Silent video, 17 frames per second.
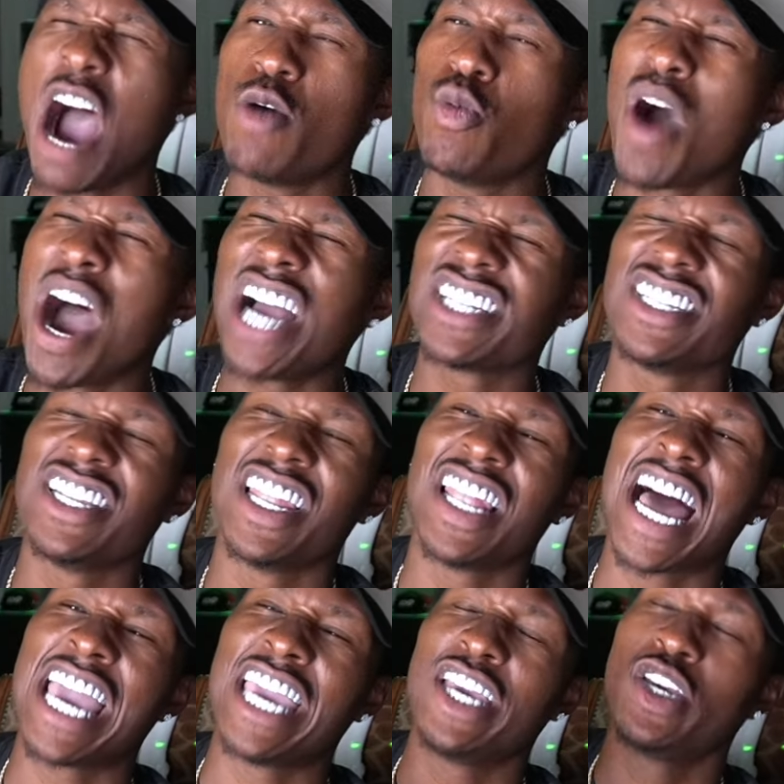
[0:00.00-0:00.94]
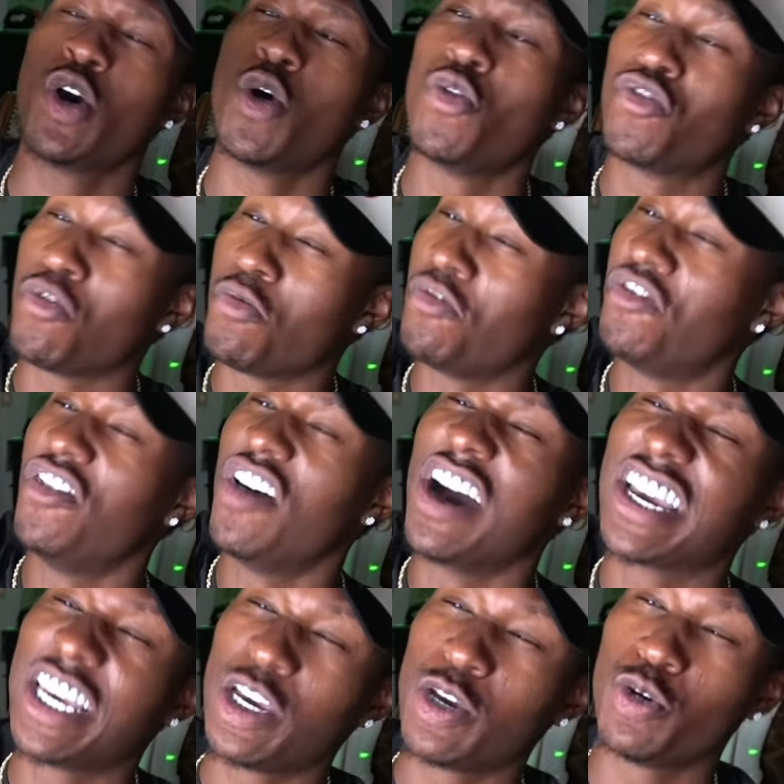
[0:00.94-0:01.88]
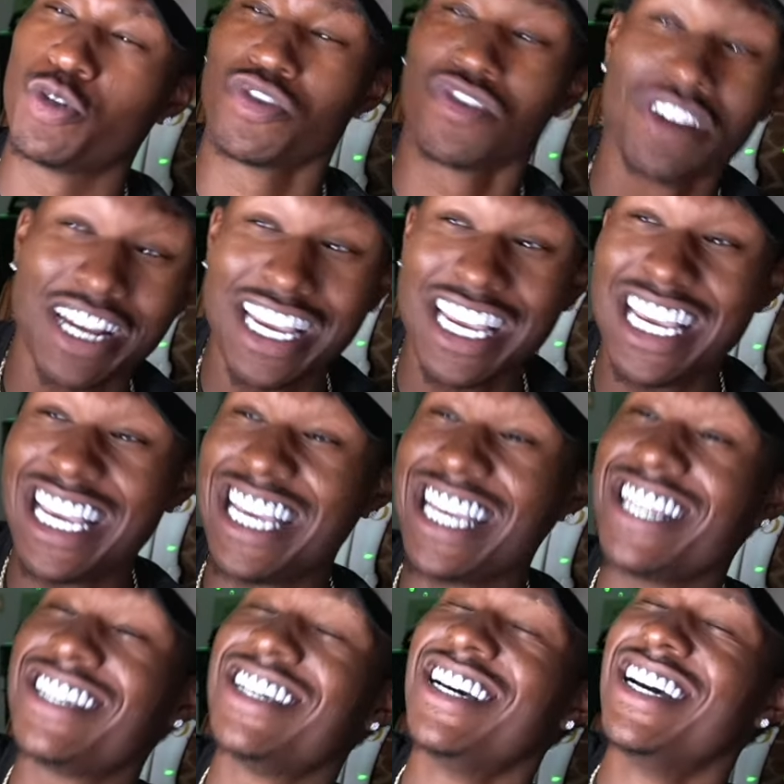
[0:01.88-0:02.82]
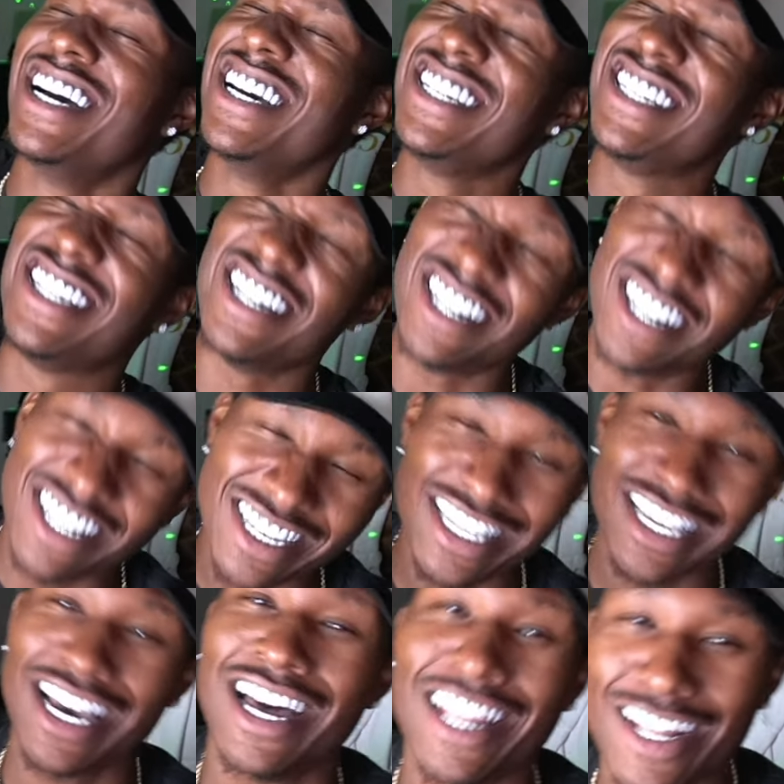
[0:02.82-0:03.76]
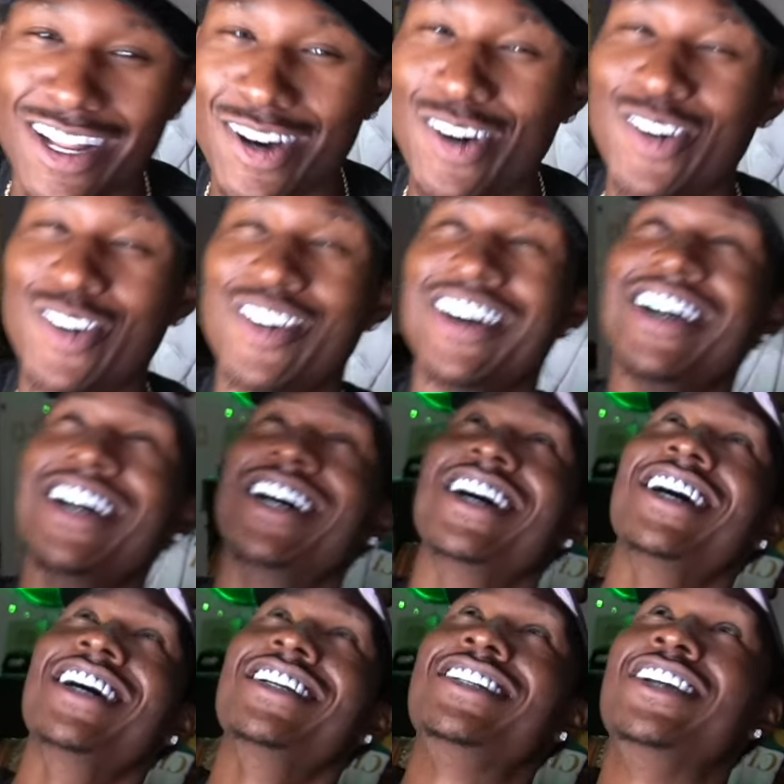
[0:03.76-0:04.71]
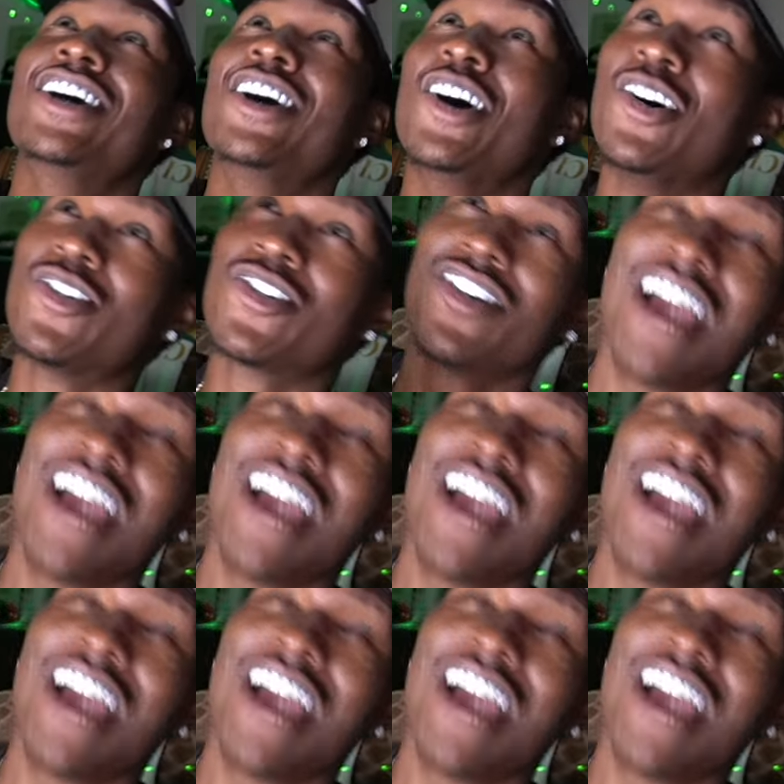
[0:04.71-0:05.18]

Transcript: watched the light go from fucking green to yellow to